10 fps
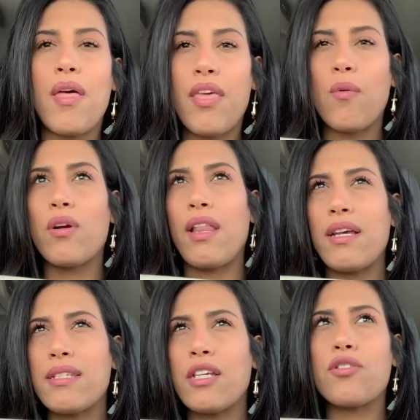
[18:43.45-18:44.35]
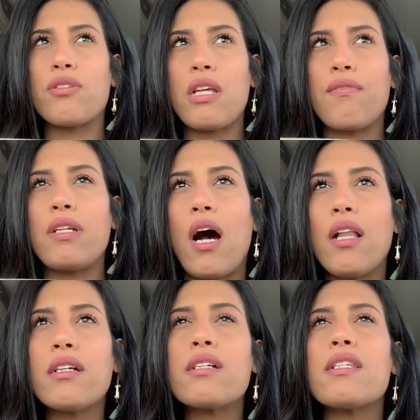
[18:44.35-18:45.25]
they were like $6 or $7, and
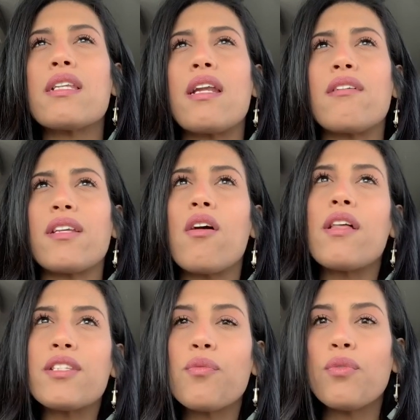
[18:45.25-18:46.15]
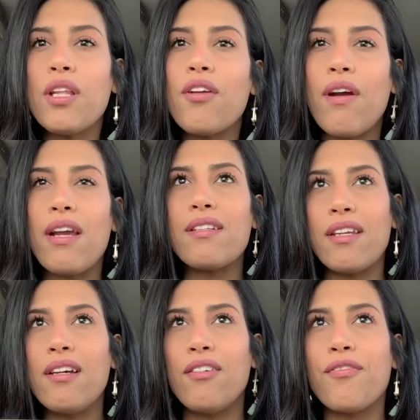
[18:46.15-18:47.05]
I was like, oh, that's a really great
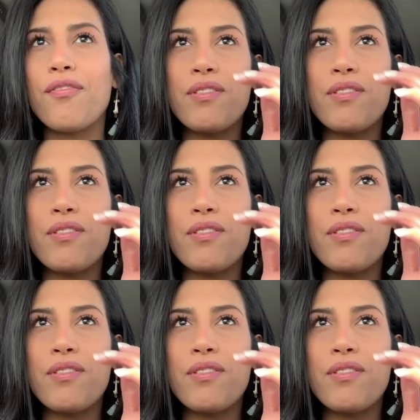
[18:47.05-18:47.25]
deal,